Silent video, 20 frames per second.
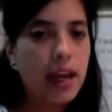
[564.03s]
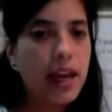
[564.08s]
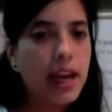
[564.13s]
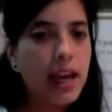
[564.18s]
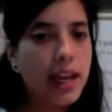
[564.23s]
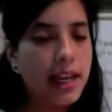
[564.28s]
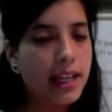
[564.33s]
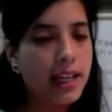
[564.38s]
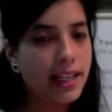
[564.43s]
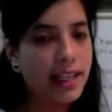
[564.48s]

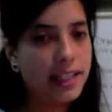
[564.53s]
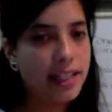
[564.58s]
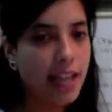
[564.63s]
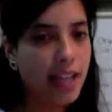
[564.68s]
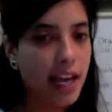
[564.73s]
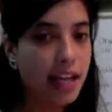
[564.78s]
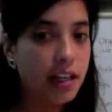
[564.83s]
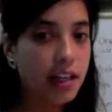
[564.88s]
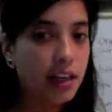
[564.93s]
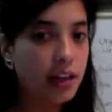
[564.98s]
It is
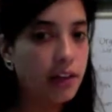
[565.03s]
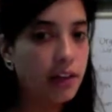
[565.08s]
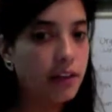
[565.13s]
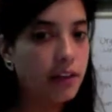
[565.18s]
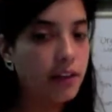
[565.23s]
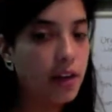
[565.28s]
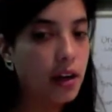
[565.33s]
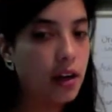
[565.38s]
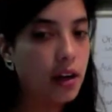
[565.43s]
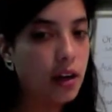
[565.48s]
kind of
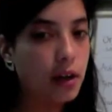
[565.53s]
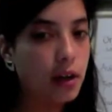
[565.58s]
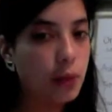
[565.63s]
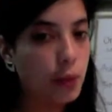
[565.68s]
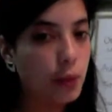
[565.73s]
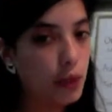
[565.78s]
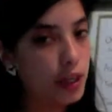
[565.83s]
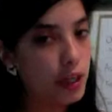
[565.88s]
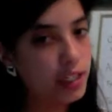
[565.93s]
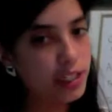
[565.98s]
a
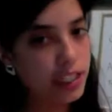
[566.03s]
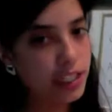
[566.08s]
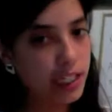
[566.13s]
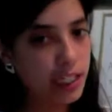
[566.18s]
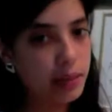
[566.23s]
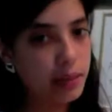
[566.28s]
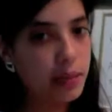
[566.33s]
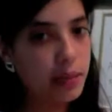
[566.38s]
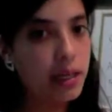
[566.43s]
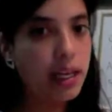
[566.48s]
work
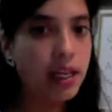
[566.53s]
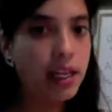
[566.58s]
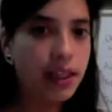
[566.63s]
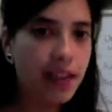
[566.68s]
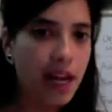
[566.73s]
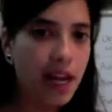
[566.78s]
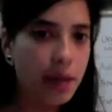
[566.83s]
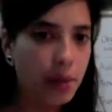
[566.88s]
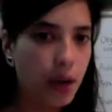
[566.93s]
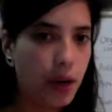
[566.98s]
team in
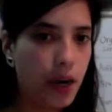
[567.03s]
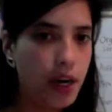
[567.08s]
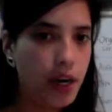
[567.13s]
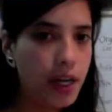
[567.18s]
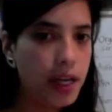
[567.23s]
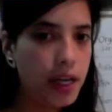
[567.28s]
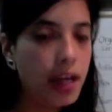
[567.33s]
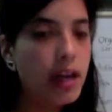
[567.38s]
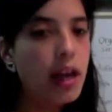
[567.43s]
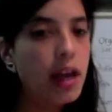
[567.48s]
that part,
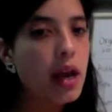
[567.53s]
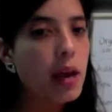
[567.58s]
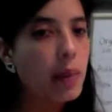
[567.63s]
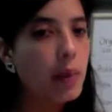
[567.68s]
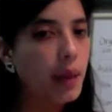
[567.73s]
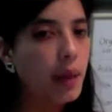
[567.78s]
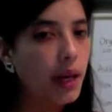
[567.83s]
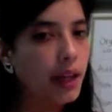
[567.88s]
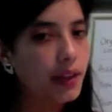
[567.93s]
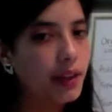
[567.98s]

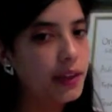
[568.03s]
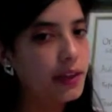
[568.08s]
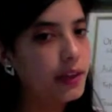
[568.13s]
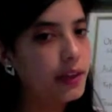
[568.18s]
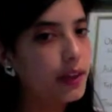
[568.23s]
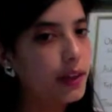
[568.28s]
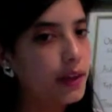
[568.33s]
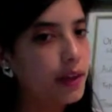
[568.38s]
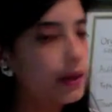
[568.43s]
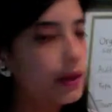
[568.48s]
but
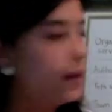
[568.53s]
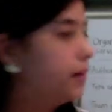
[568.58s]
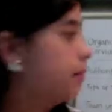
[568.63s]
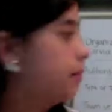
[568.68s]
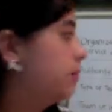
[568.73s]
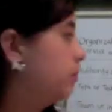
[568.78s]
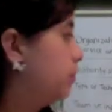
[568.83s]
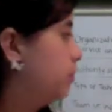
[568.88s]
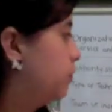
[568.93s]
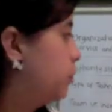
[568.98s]
the
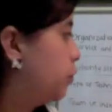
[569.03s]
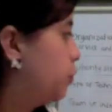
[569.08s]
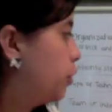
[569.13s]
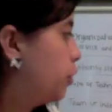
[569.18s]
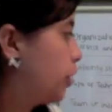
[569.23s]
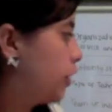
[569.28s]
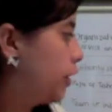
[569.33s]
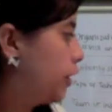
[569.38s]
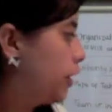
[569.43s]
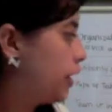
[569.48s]

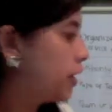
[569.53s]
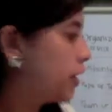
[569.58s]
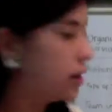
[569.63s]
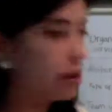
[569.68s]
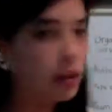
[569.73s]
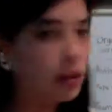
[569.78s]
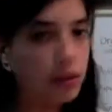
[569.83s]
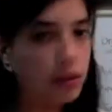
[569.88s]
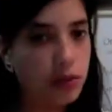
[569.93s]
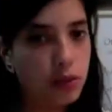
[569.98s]
worker
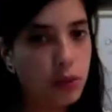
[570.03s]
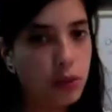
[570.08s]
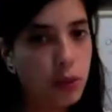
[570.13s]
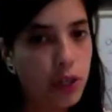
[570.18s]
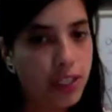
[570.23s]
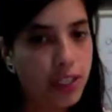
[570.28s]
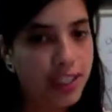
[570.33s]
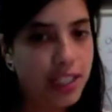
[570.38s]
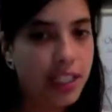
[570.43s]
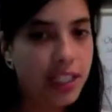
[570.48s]

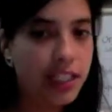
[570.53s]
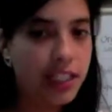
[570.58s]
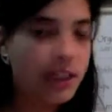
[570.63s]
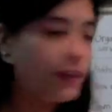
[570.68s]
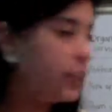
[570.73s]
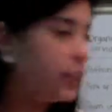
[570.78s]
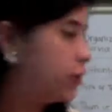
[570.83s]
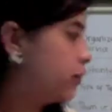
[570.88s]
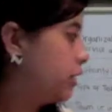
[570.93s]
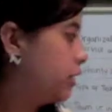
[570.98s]
works
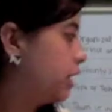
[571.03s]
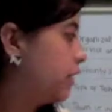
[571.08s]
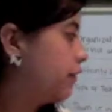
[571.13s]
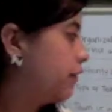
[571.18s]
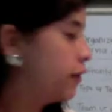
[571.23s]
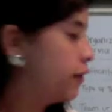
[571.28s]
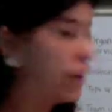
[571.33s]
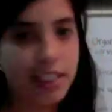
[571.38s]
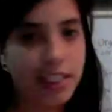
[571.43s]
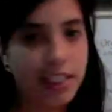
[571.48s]
individually
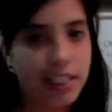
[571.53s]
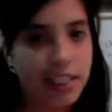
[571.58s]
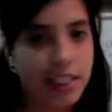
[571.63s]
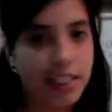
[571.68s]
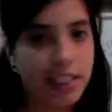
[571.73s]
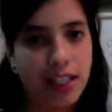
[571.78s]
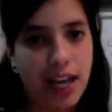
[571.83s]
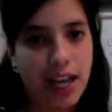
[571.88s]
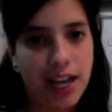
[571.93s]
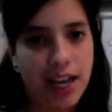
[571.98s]
for each
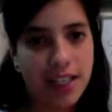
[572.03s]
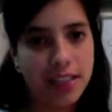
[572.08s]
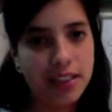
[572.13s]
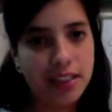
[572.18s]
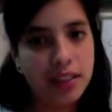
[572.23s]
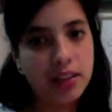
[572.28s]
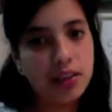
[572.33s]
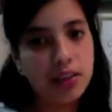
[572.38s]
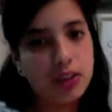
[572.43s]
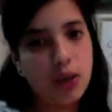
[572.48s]
client,
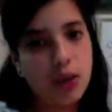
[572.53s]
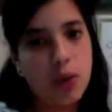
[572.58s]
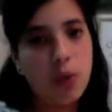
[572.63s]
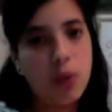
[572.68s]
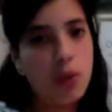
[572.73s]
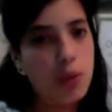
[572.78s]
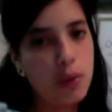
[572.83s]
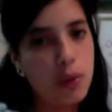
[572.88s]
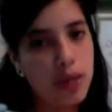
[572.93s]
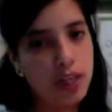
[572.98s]
so
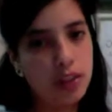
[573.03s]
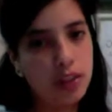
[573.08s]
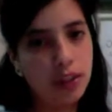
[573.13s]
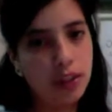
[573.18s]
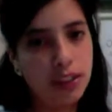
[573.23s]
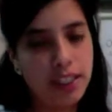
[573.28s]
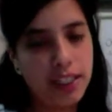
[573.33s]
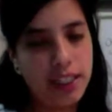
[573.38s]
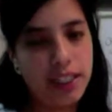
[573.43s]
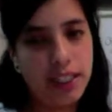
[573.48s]
we call
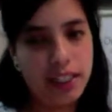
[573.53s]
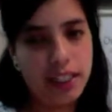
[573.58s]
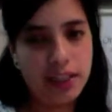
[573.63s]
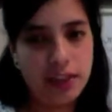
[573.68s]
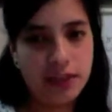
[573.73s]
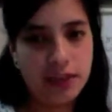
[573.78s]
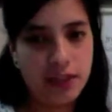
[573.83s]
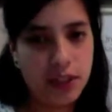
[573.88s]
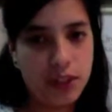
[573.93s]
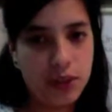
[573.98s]
it
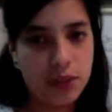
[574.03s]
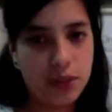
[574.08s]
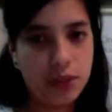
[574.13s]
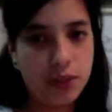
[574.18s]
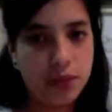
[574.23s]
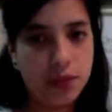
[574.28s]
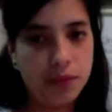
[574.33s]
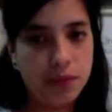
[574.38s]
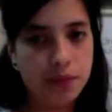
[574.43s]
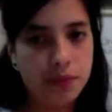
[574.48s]
individual
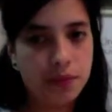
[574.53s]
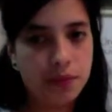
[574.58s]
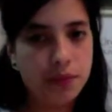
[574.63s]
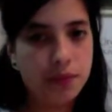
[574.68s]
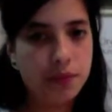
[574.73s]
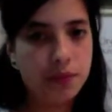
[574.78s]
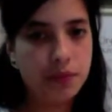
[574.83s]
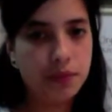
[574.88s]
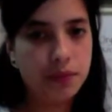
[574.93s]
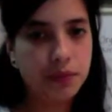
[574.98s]

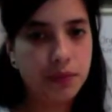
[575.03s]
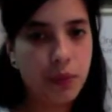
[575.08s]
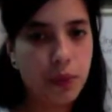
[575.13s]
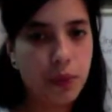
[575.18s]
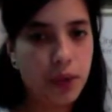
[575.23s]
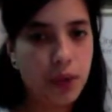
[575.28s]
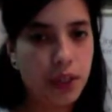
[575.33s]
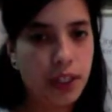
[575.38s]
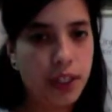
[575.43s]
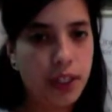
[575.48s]

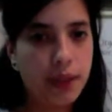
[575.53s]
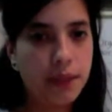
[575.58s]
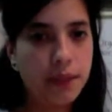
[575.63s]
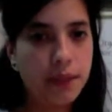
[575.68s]
work.